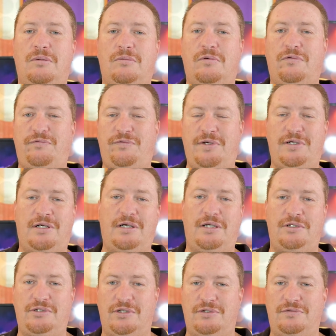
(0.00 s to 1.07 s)
will fit on
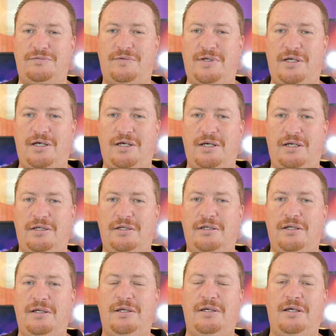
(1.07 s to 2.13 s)
it just fine,
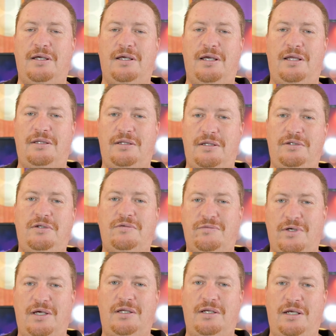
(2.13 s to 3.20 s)
and then you've
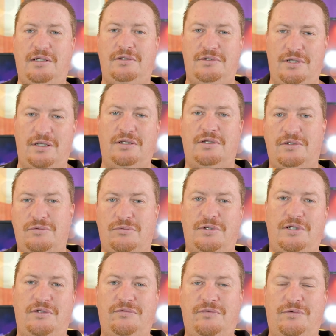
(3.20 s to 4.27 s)
got a 10 to
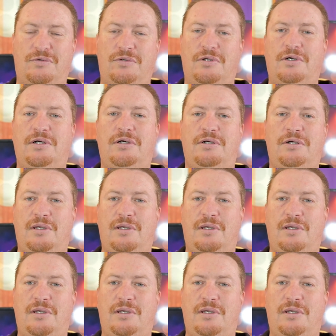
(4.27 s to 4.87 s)
24